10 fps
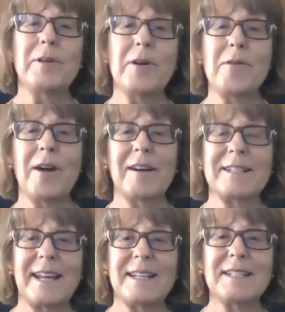who are
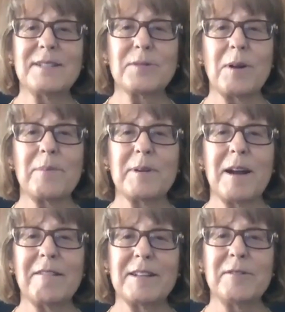attending this
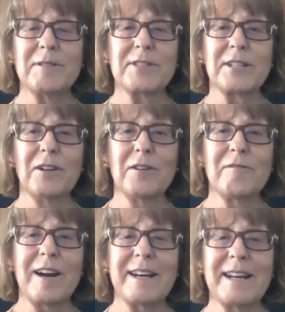webinar and who are still on
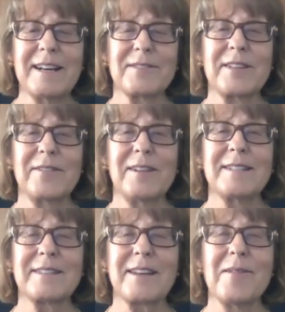right now. So
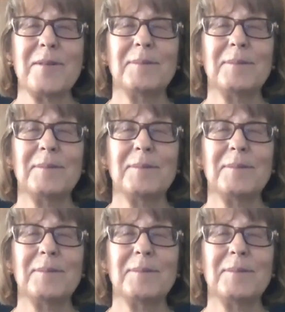let's go.